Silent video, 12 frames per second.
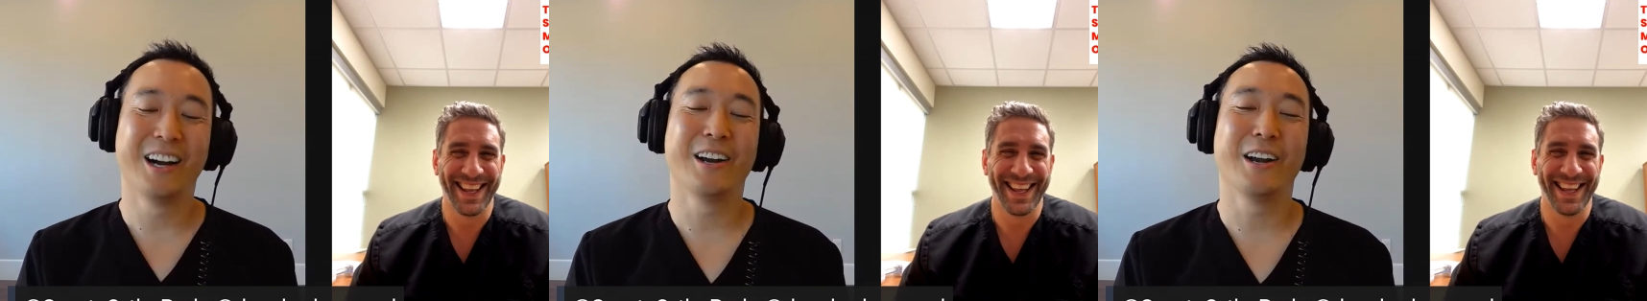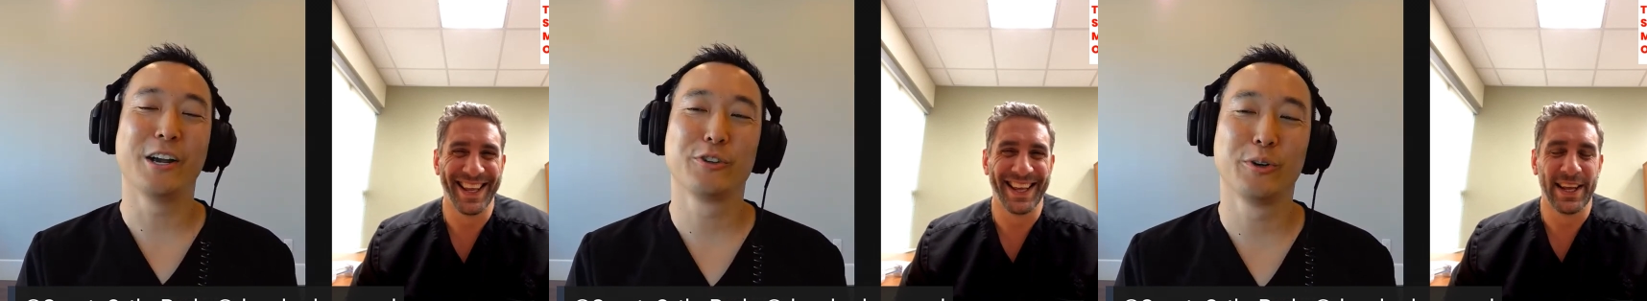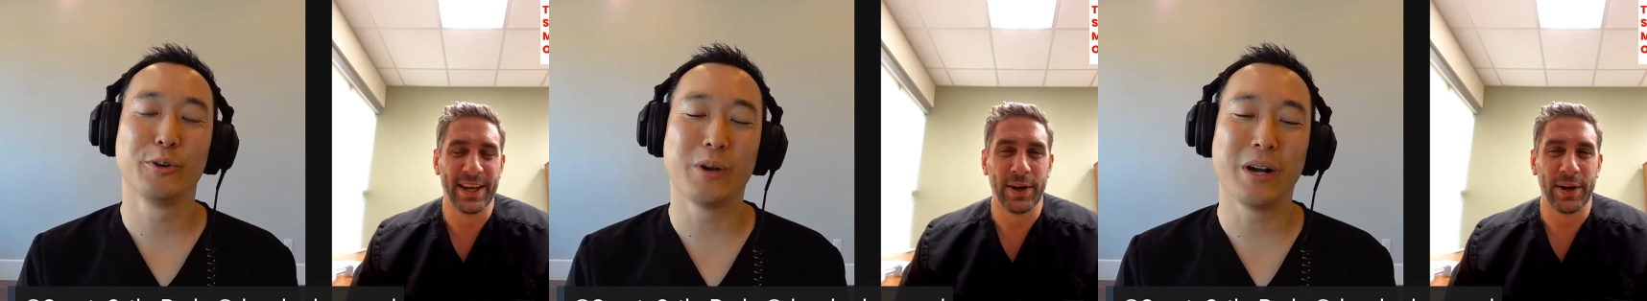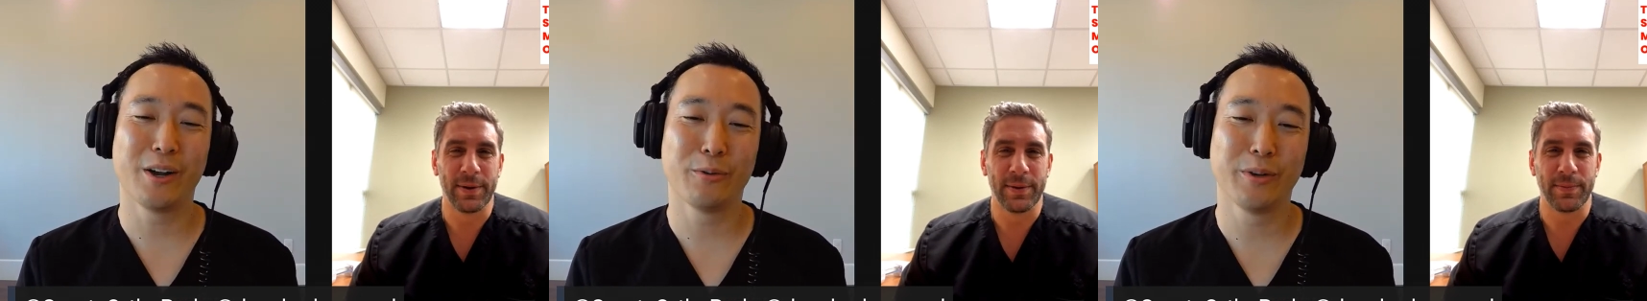Speaker 1: All right,
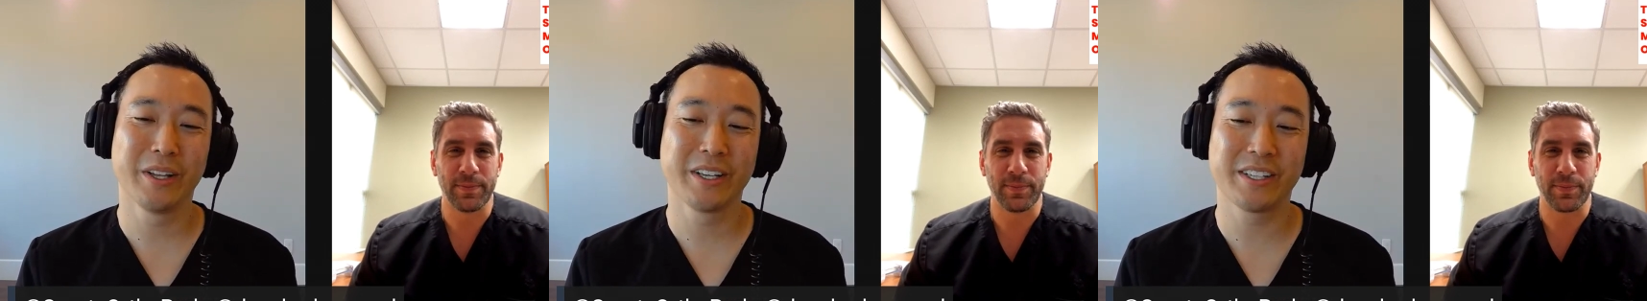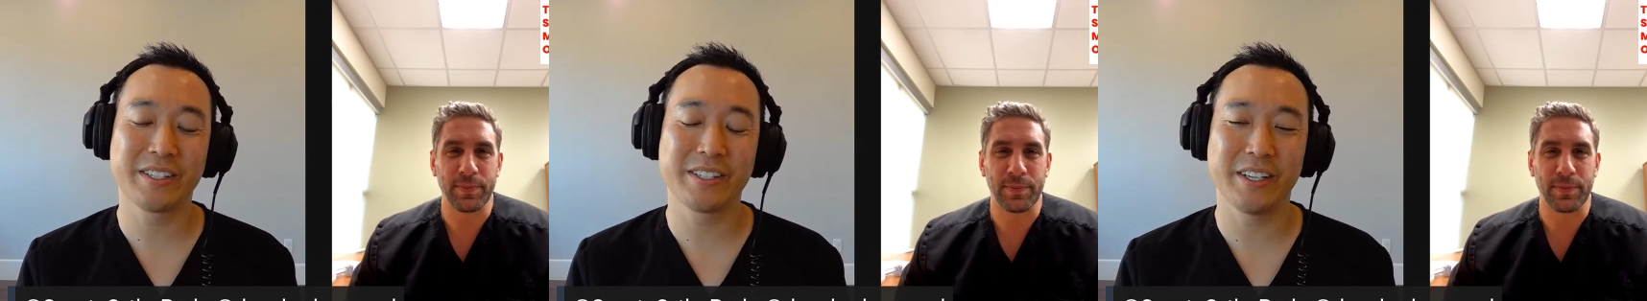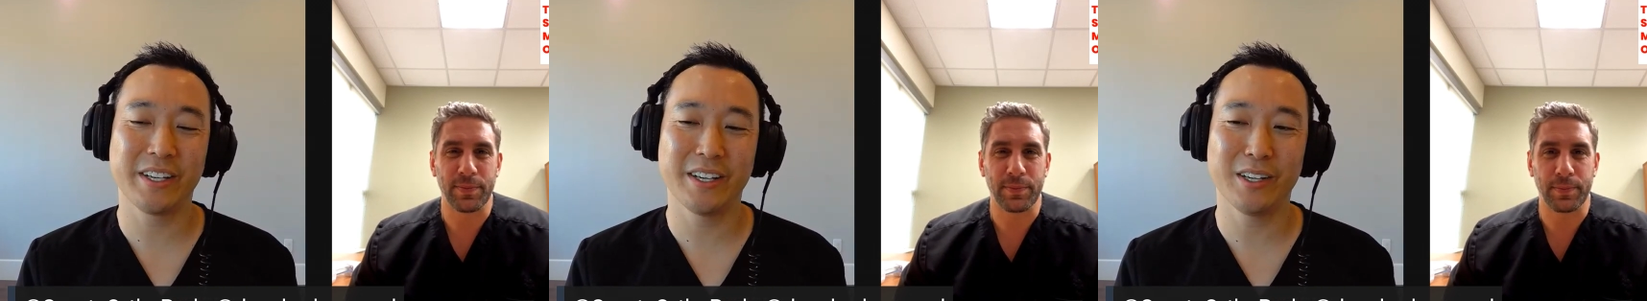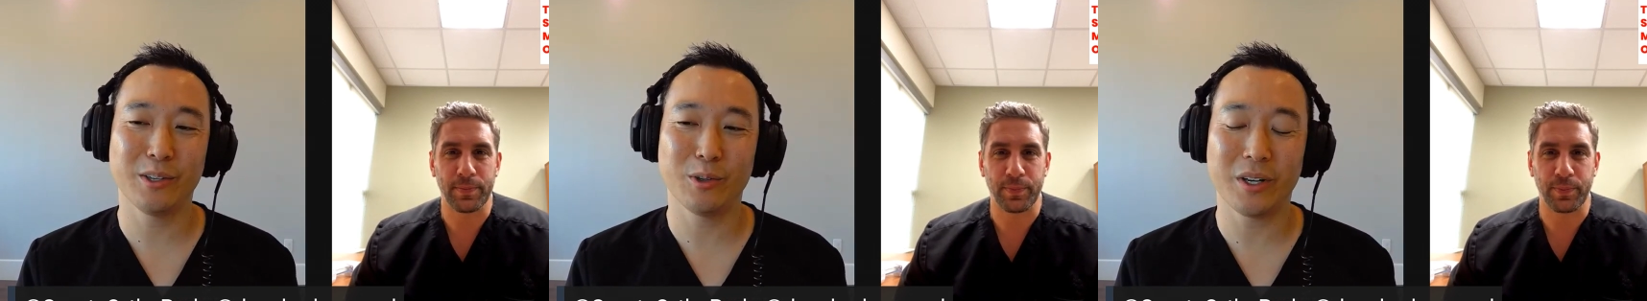Drew. Uh, really good to see you.
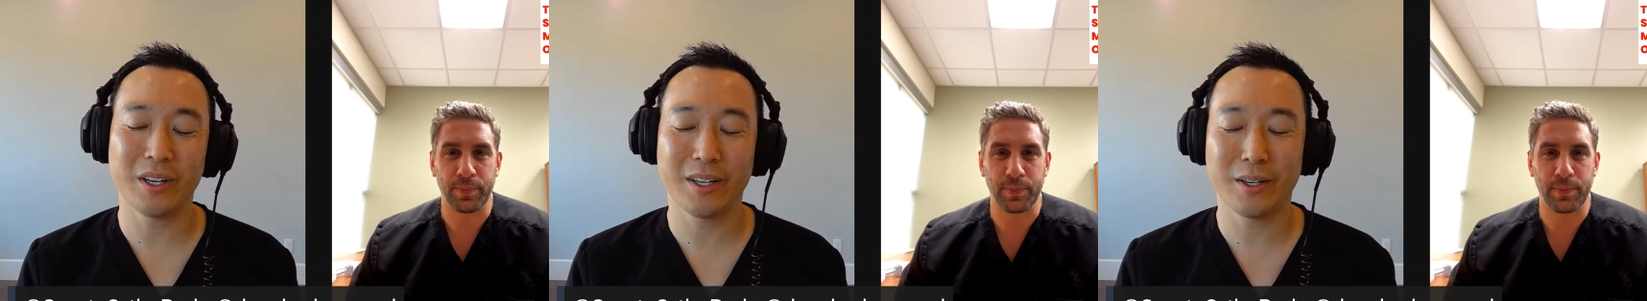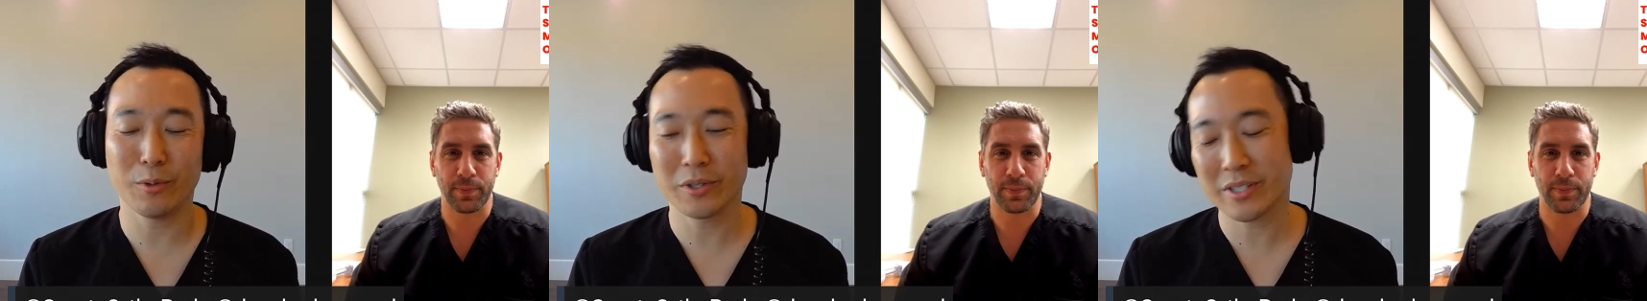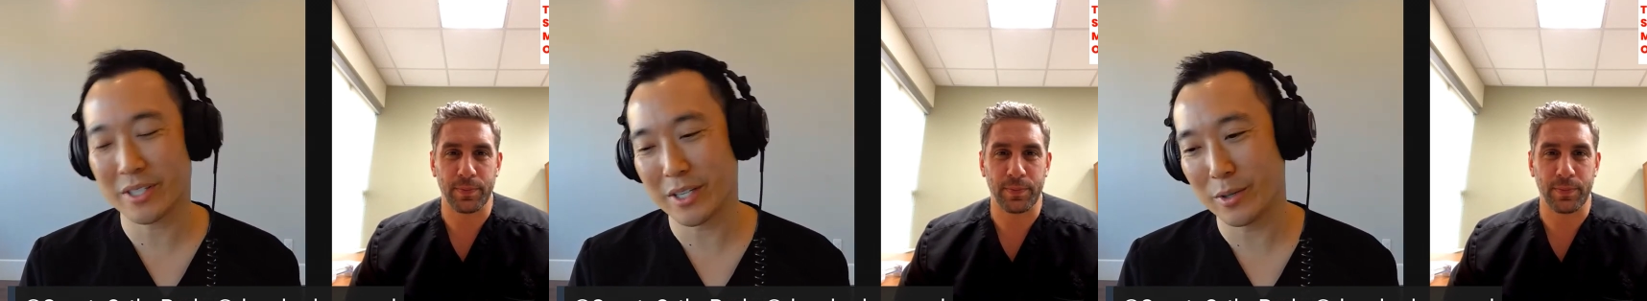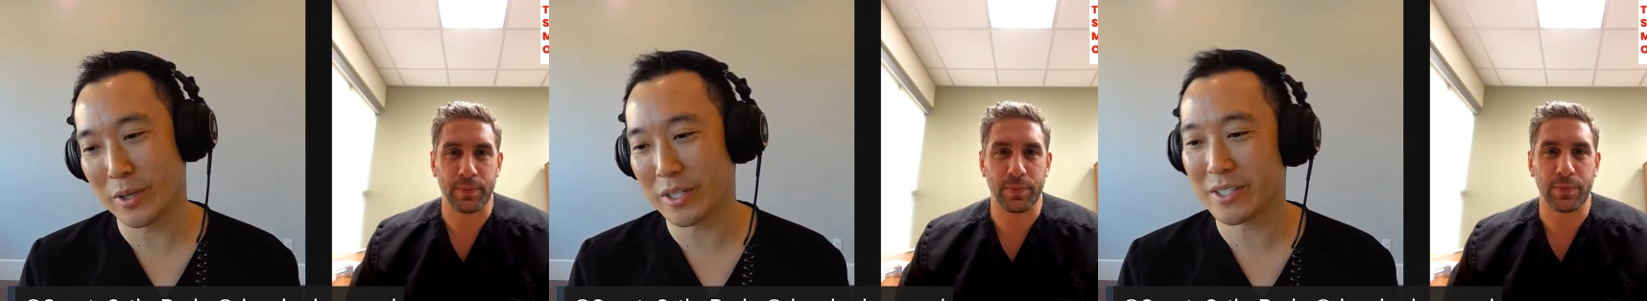Uh, we'll
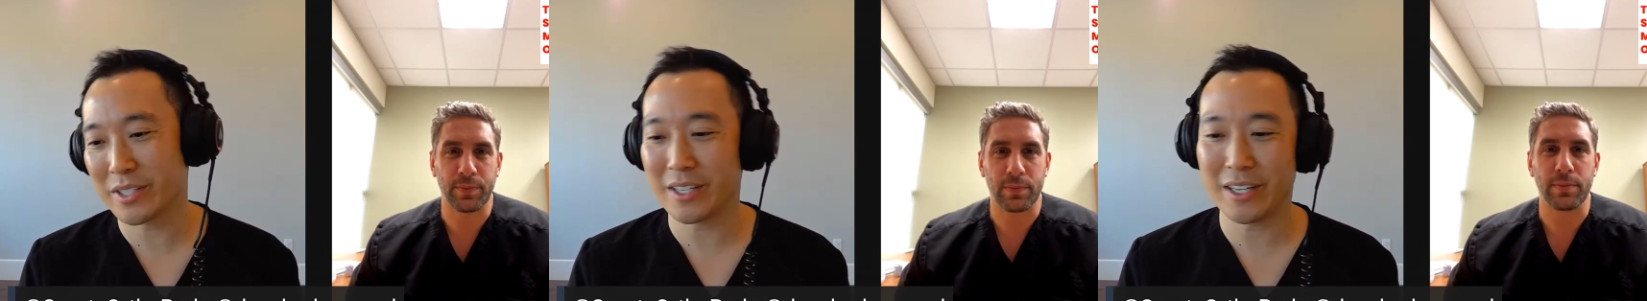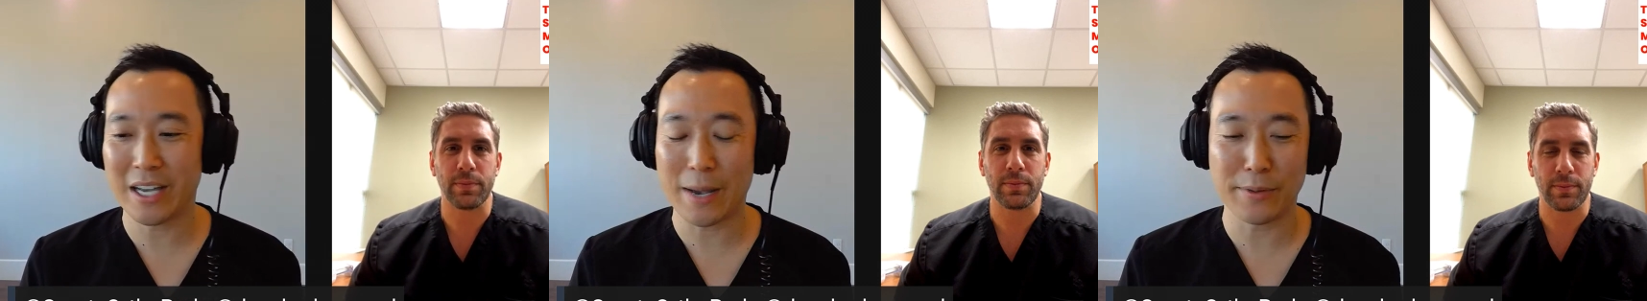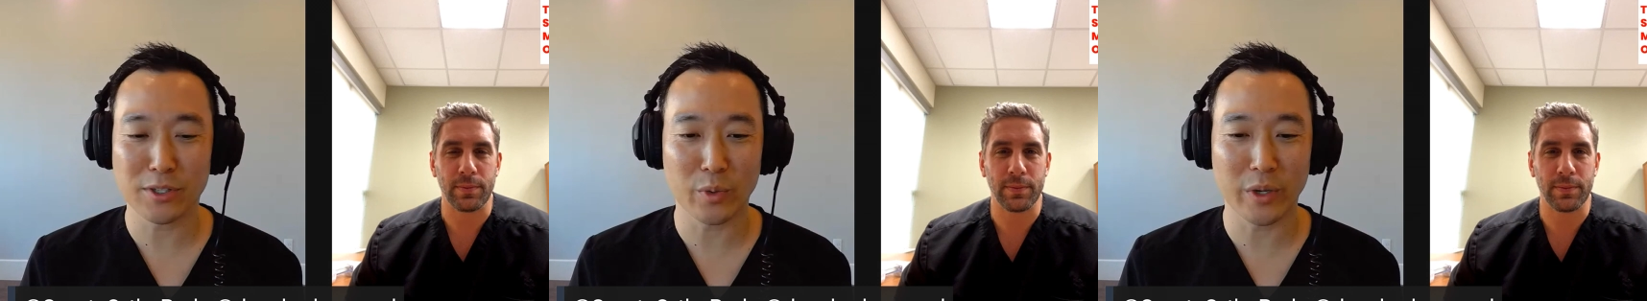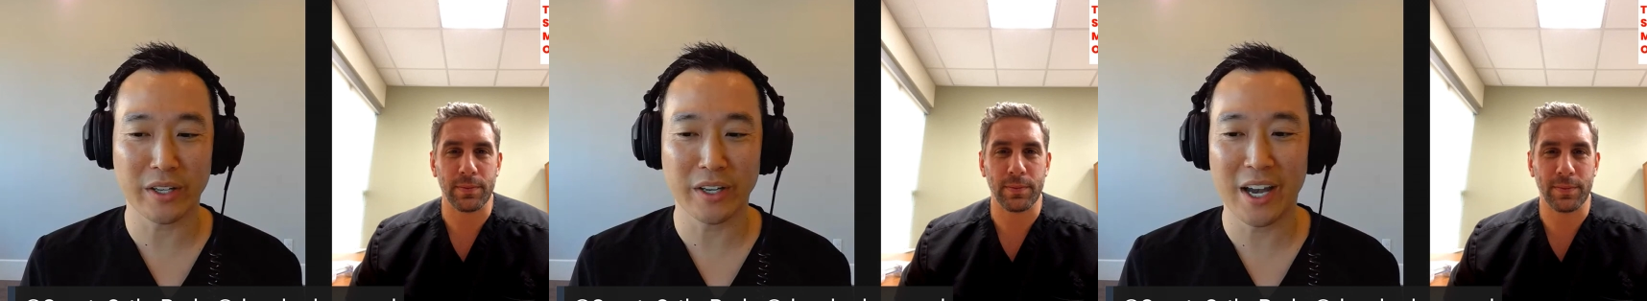see what uh, happens
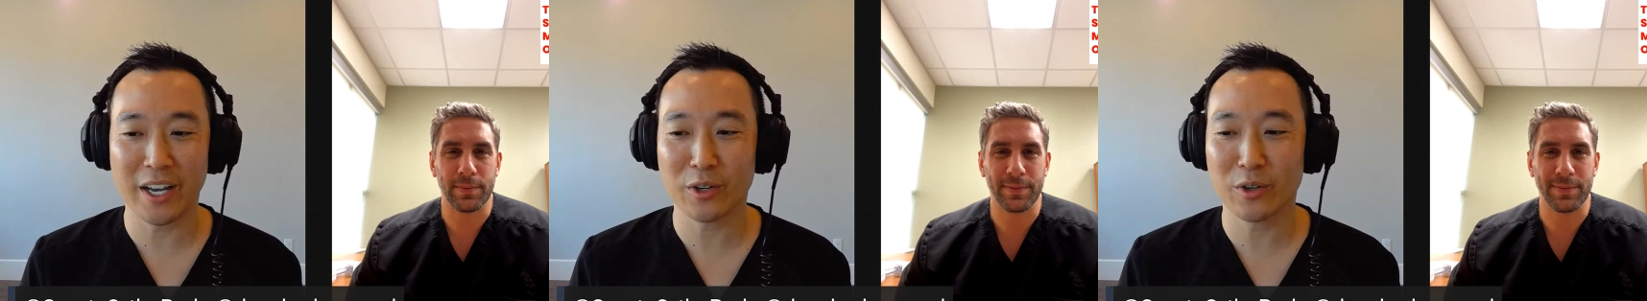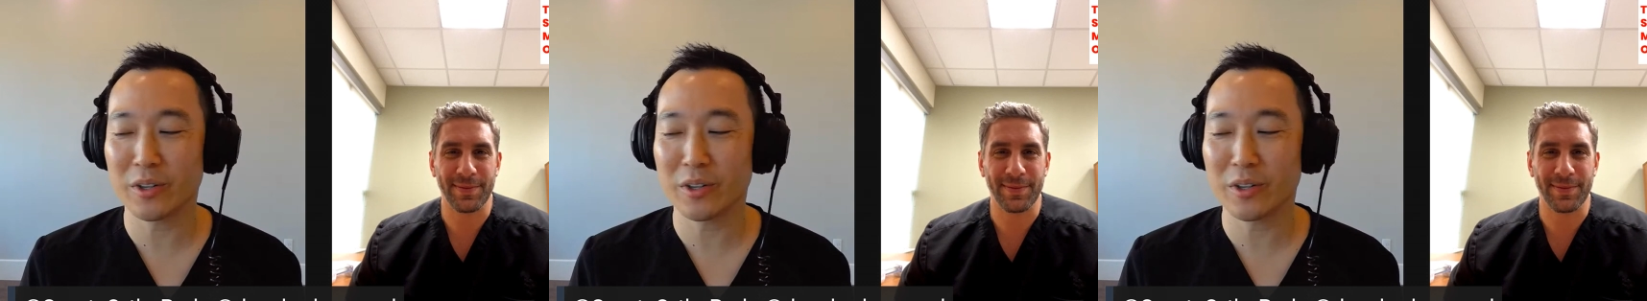in Week Nine.